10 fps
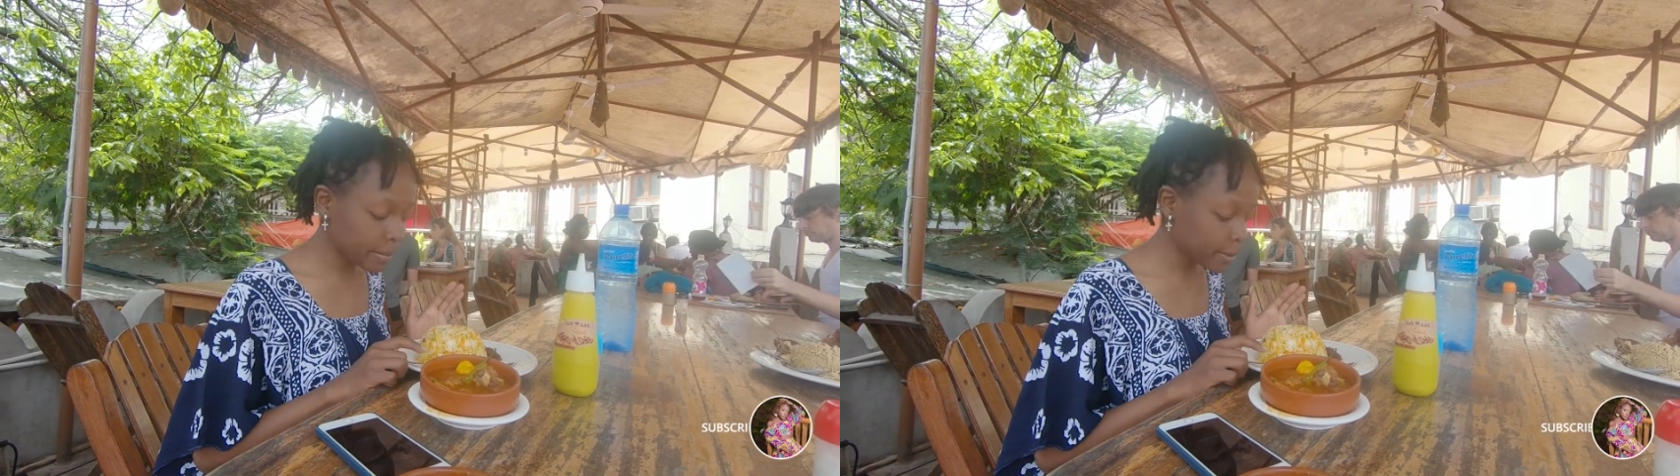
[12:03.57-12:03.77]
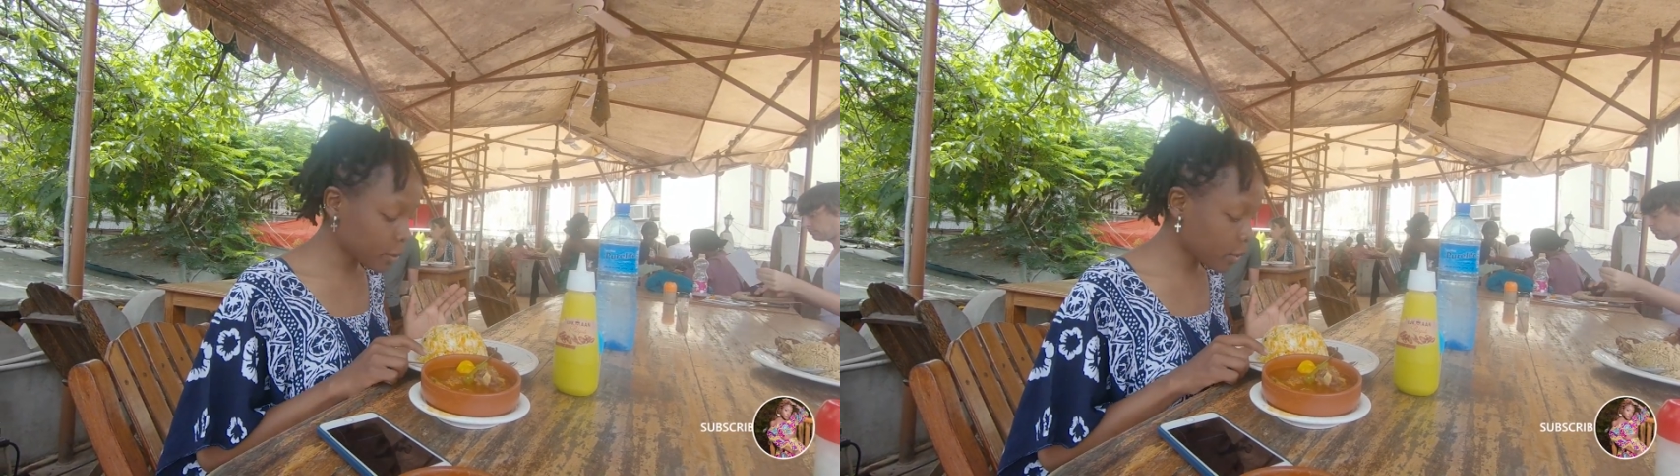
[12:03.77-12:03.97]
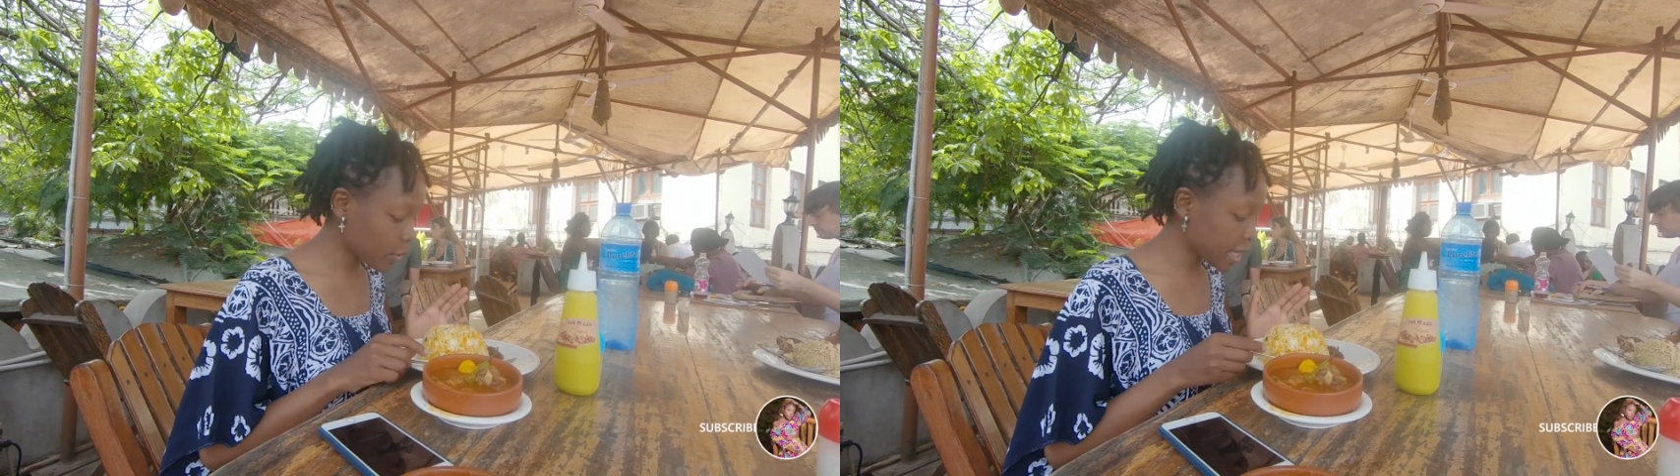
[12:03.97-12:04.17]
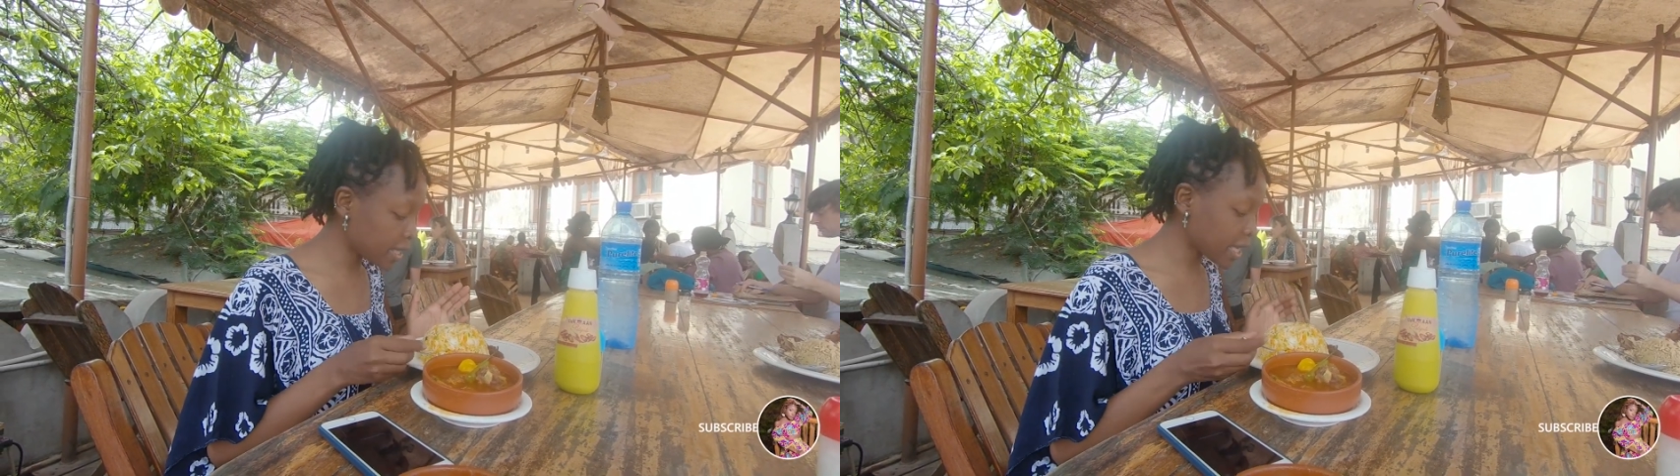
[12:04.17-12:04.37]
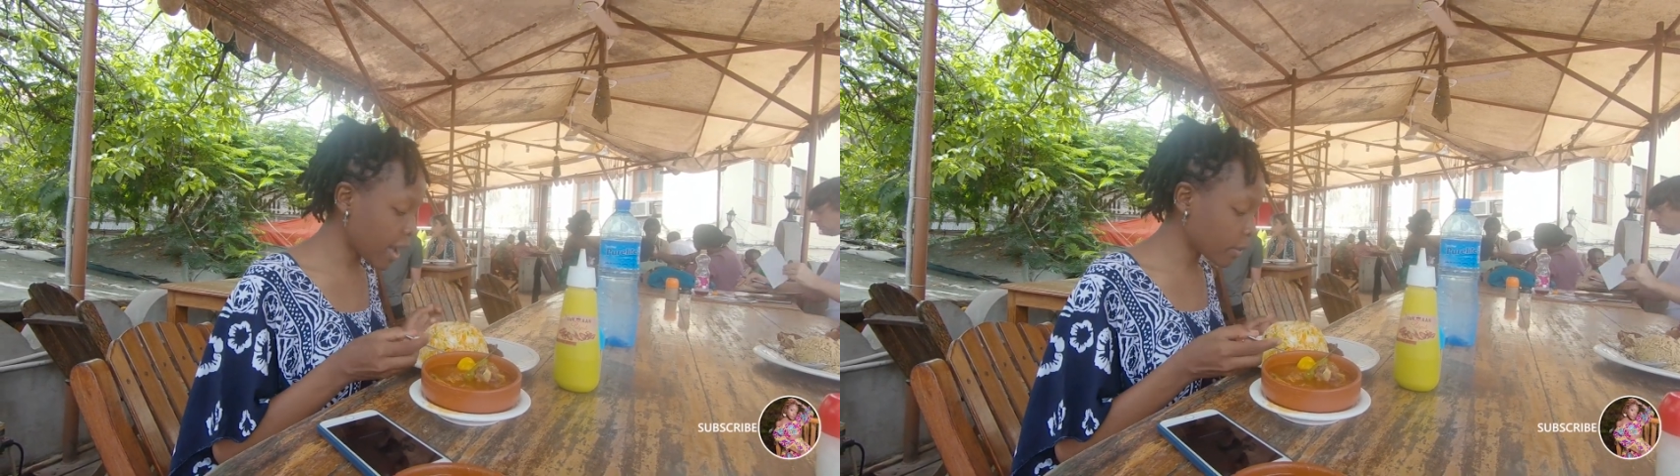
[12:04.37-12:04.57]
So let's
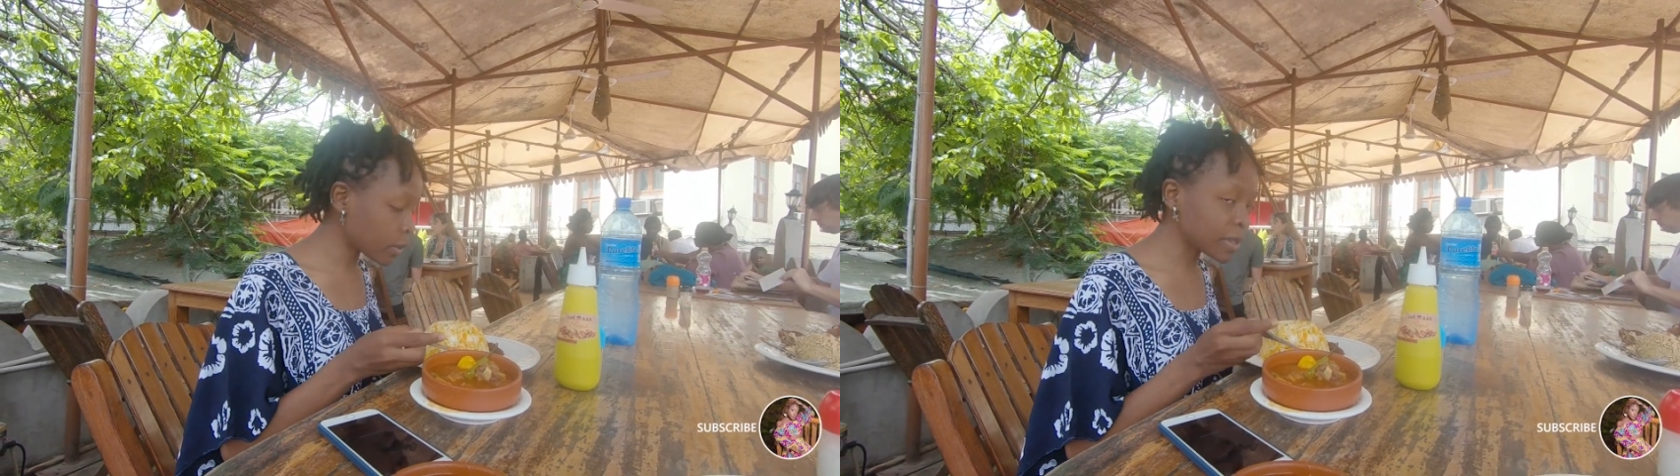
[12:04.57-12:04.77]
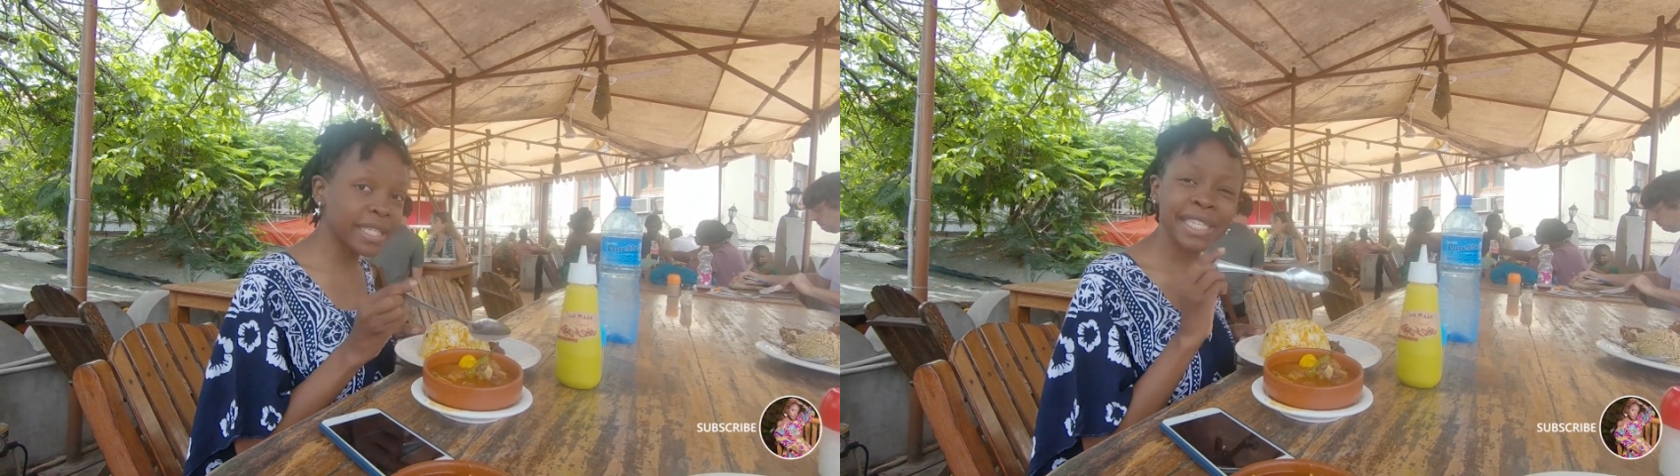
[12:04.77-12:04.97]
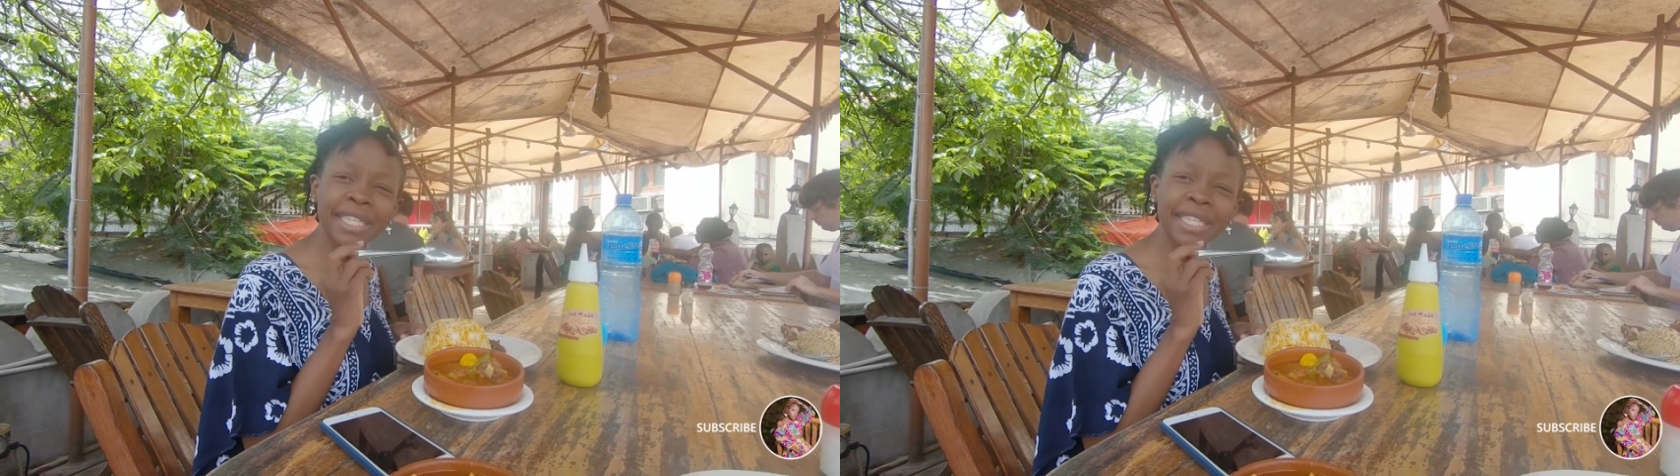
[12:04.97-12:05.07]
see how it goes. Is